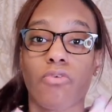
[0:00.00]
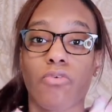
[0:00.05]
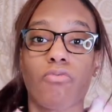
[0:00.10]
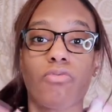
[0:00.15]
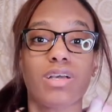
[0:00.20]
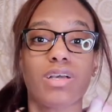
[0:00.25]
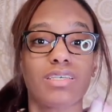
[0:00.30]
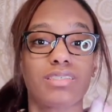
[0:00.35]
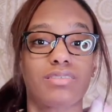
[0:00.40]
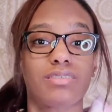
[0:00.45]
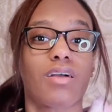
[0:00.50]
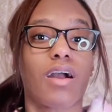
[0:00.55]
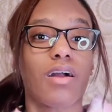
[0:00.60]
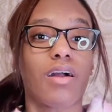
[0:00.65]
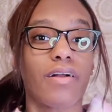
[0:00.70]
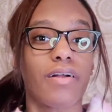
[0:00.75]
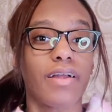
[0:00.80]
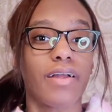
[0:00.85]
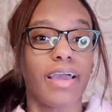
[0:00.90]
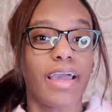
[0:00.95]

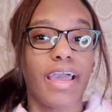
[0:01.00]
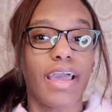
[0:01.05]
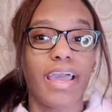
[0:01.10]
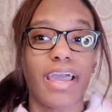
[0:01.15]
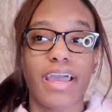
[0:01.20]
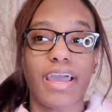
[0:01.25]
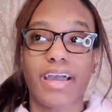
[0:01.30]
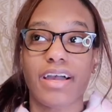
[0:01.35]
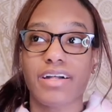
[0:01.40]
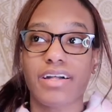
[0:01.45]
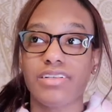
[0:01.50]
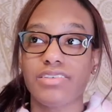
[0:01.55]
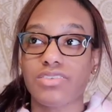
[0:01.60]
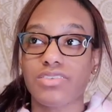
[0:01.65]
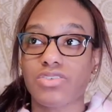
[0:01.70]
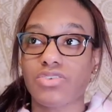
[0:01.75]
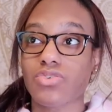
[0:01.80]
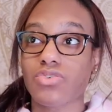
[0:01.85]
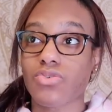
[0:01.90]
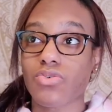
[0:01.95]
restart
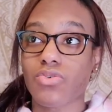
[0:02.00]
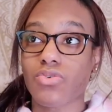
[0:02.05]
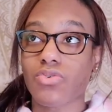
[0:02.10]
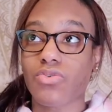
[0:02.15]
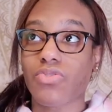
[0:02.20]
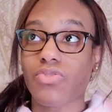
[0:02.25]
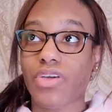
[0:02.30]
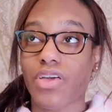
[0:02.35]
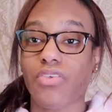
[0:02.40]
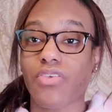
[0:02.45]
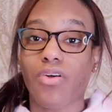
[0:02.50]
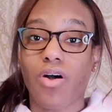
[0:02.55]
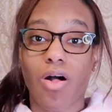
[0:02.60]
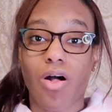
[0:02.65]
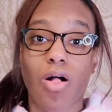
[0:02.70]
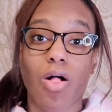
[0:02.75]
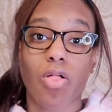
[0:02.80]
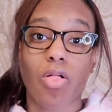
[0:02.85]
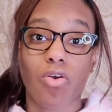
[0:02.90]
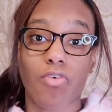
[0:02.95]
and do things
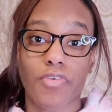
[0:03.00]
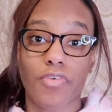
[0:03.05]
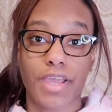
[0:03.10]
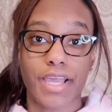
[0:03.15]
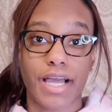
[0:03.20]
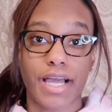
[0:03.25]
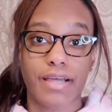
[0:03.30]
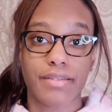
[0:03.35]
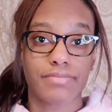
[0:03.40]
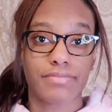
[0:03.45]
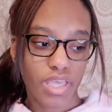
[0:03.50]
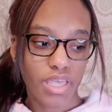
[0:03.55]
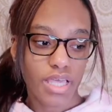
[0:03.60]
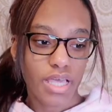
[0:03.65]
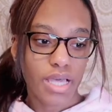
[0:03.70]
all over again.